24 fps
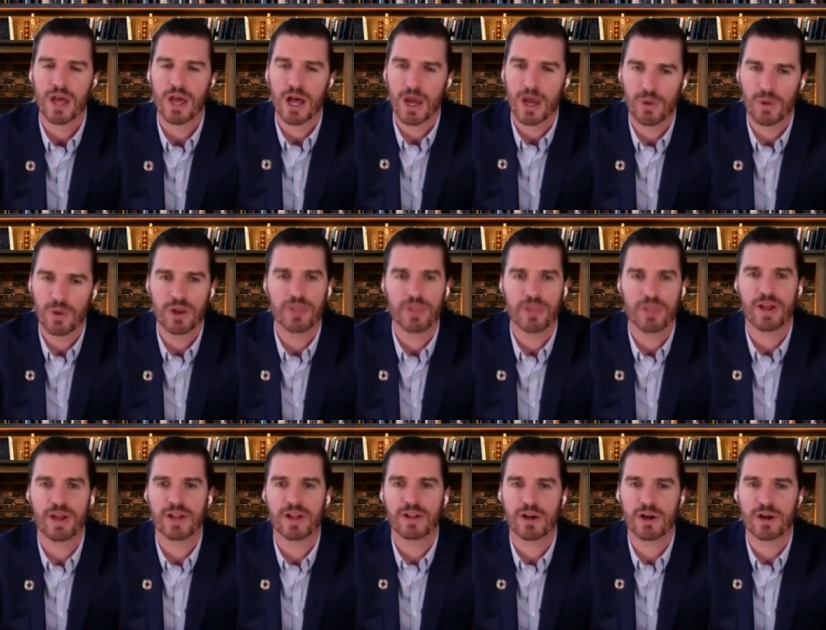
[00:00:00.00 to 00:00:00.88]
I want to
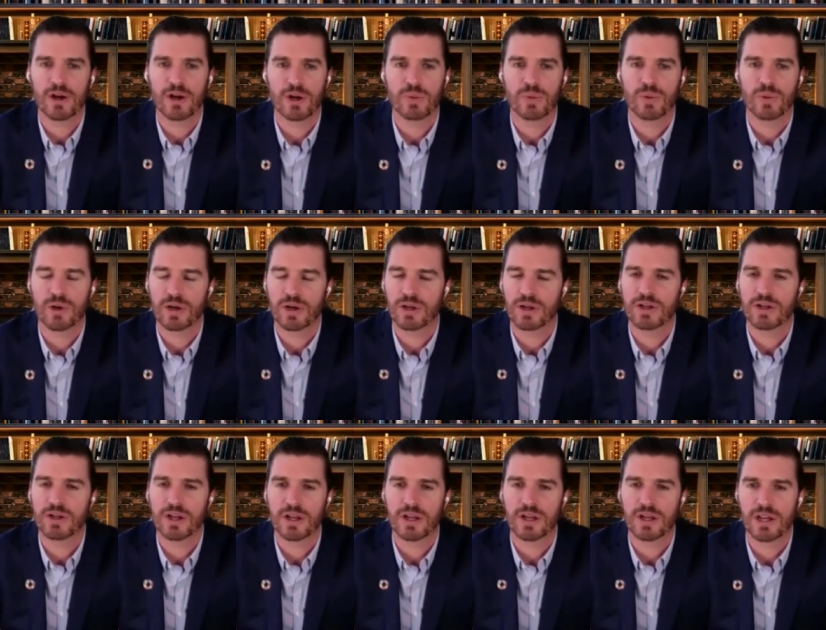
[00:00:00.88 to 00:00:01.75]
thank the hard work and
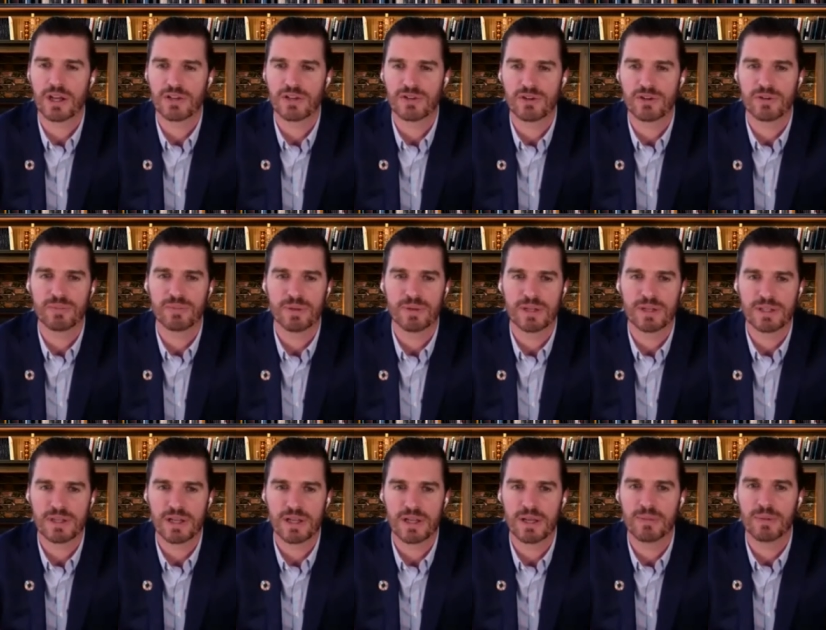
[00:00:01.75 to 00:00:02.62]
dedication of my
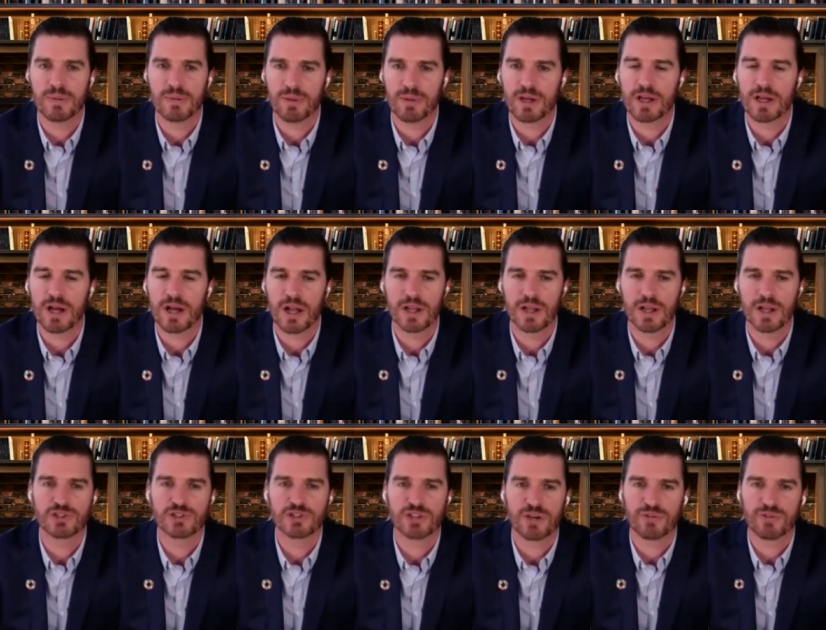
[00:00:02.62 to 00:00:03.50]
team and my
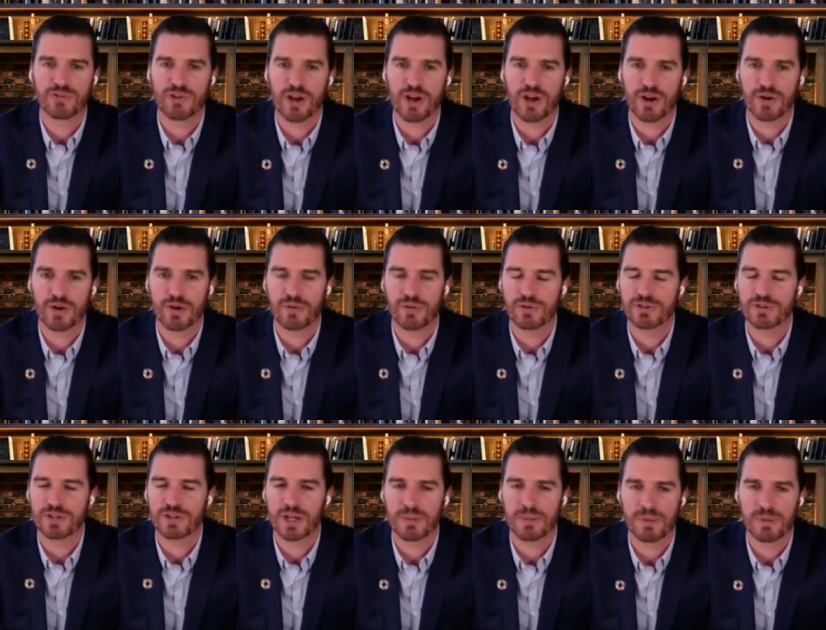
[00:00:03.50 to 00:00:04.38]
colleague Jeff Trotter at
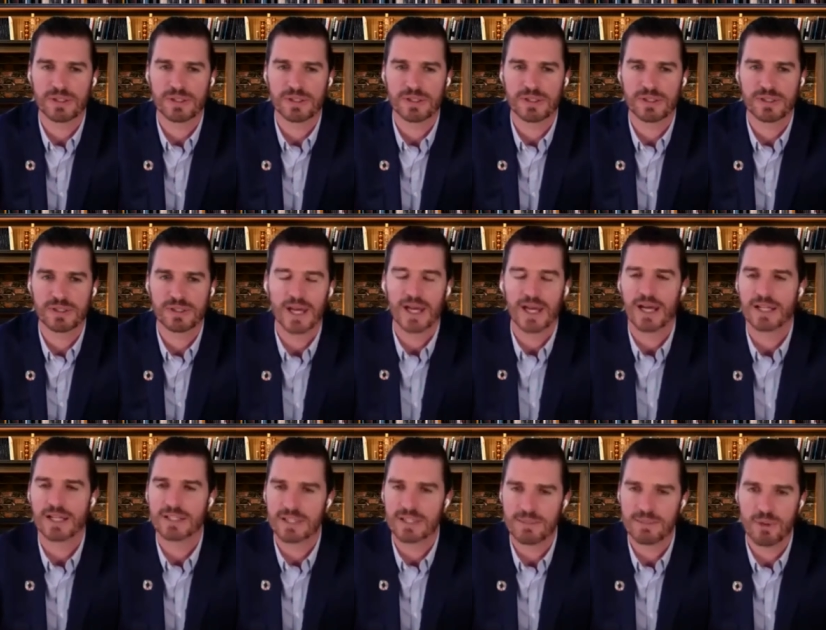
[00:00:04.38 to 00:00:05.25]
Regennabis
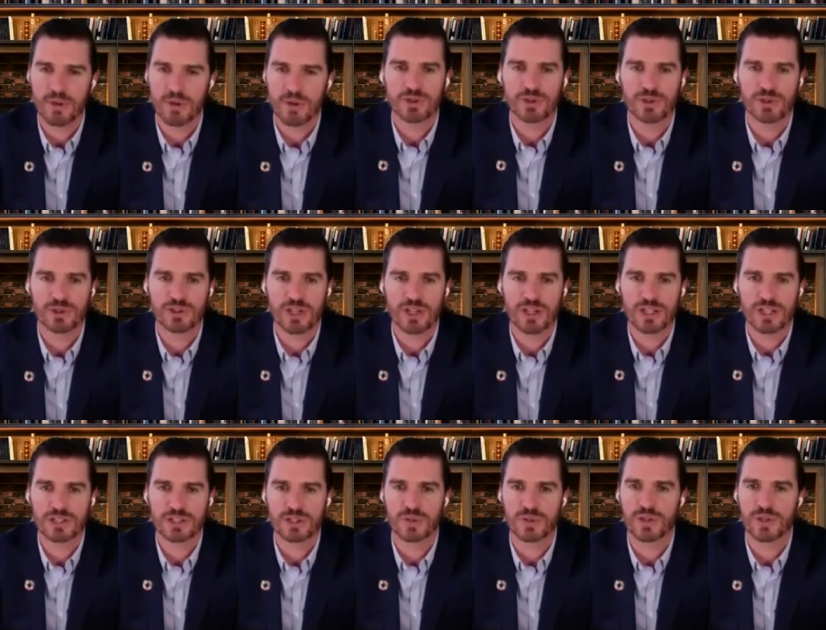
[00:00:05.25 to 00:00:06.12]
and Simona
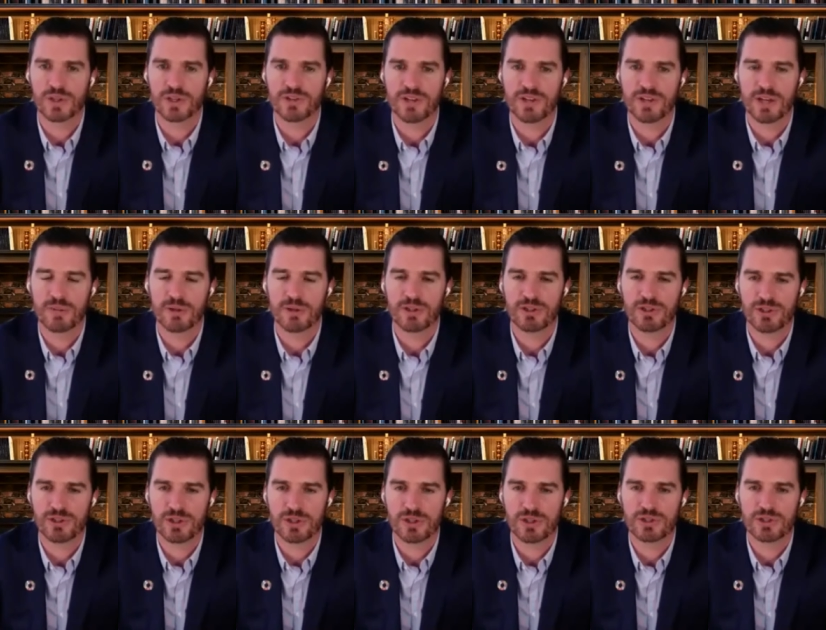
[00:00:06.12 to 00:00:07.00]
Georgescu and the team at
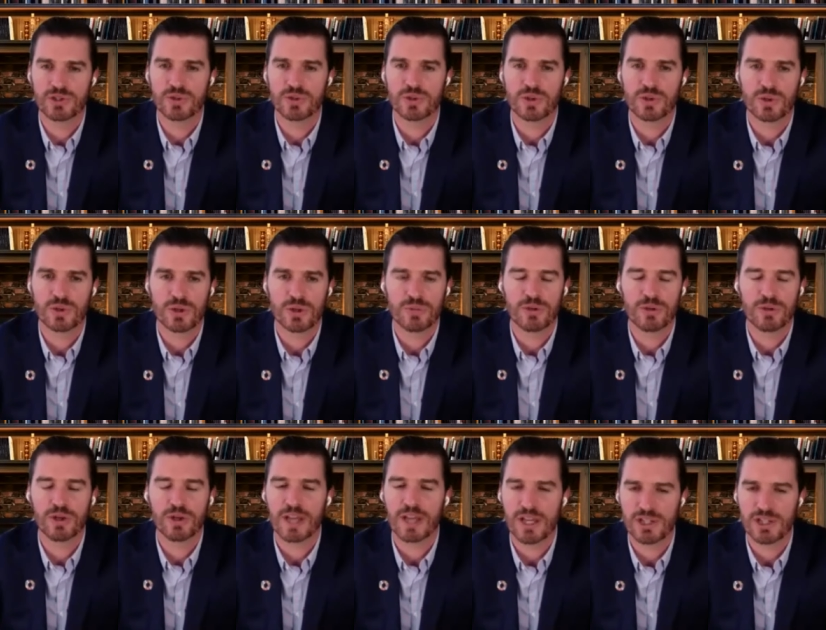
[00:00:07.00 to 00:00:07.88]
JUCO
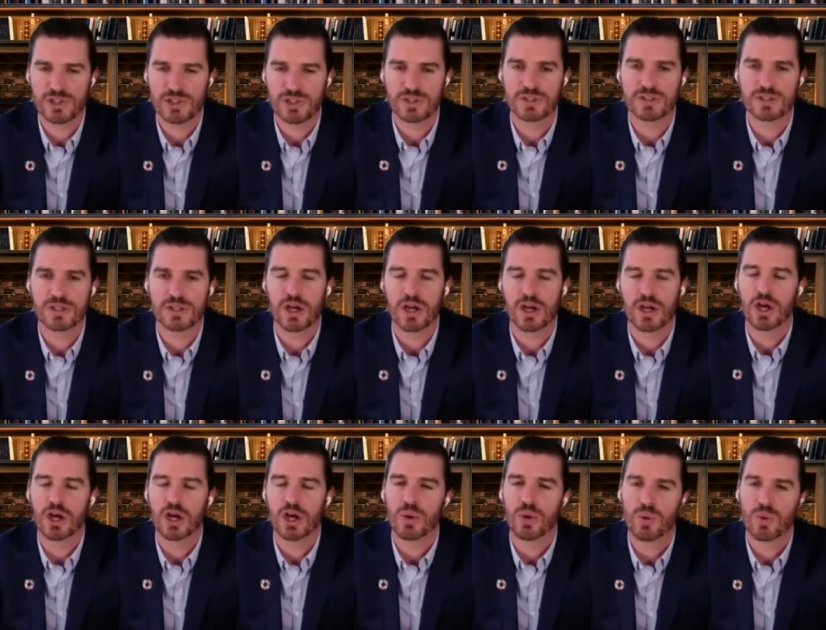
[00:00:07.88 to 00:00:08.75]
Communications,
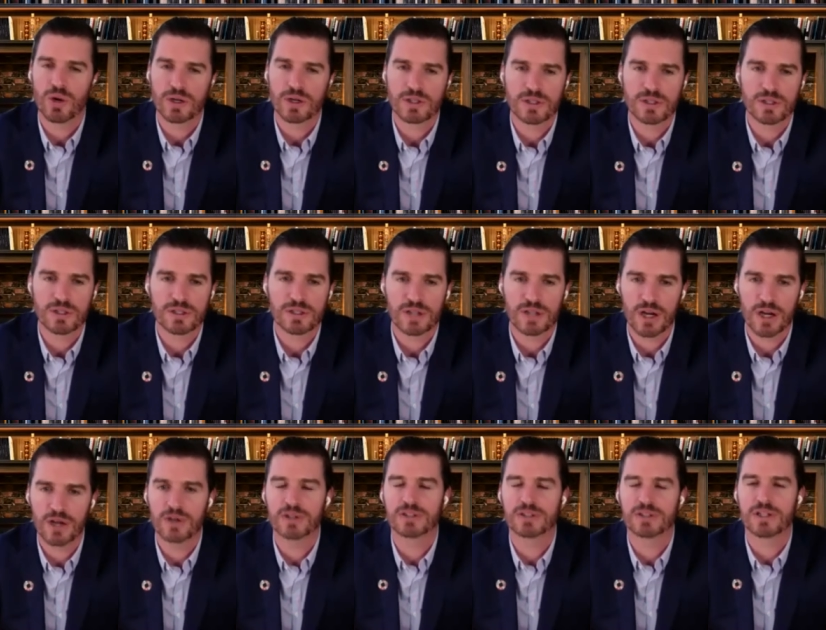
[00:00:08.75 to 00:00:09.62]
who worked
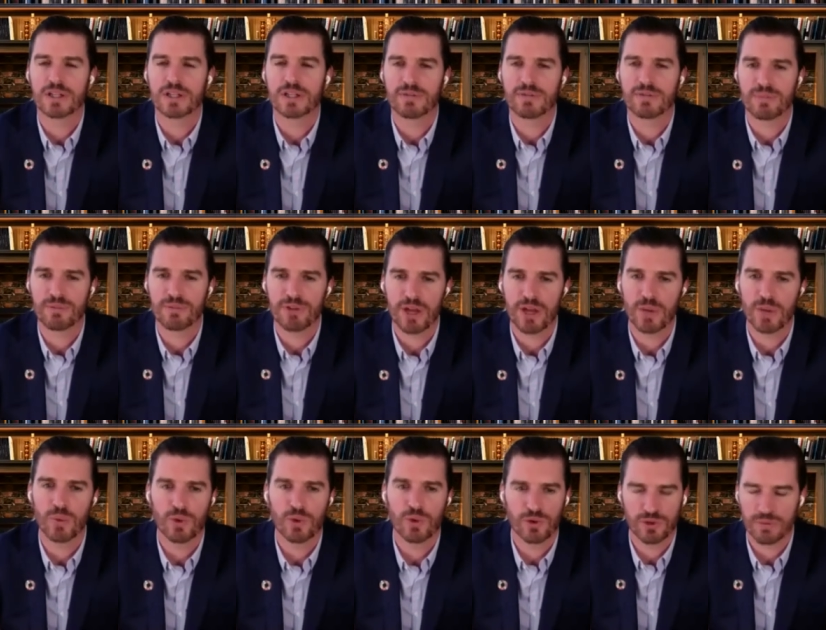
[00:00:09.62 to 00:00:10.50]
tirelessly from day
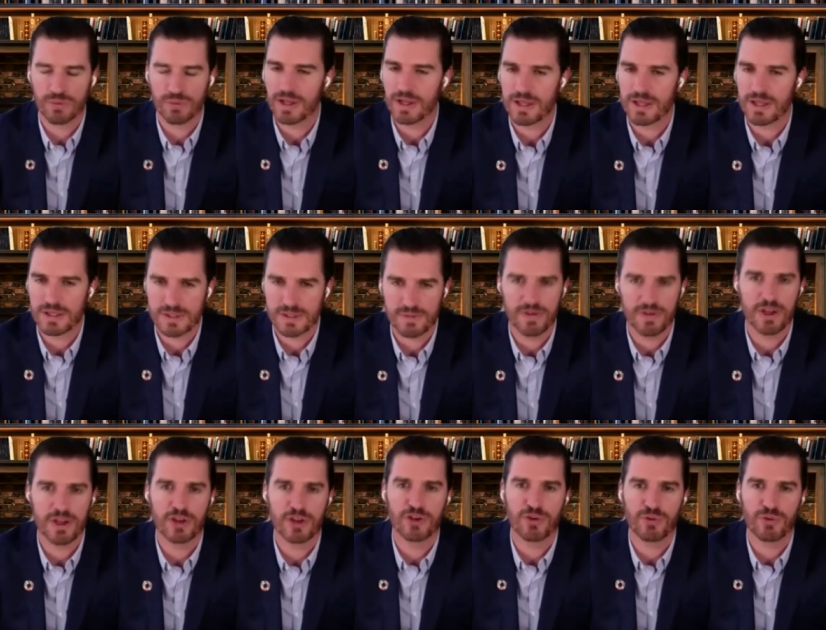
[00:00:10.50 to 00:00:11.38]
one to make this
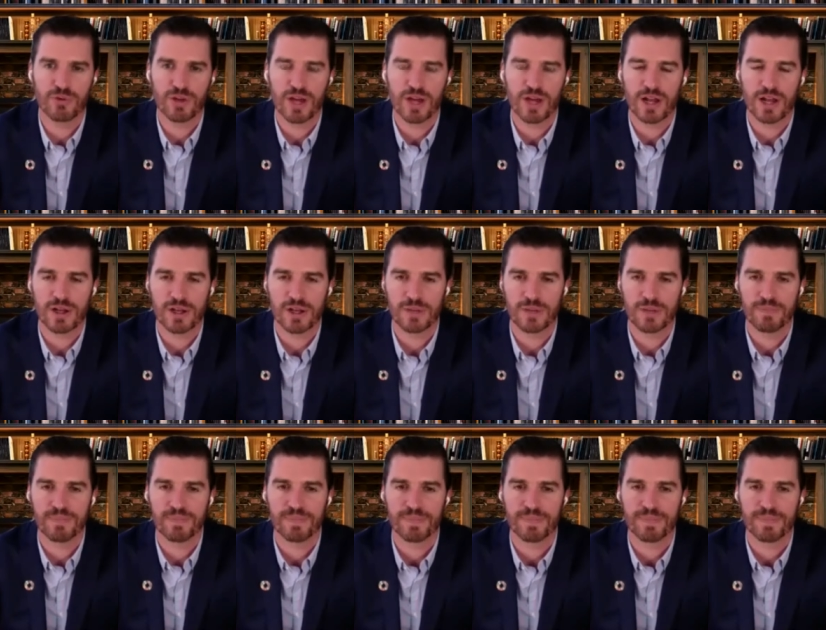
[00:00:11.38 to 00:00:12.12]
event a reality.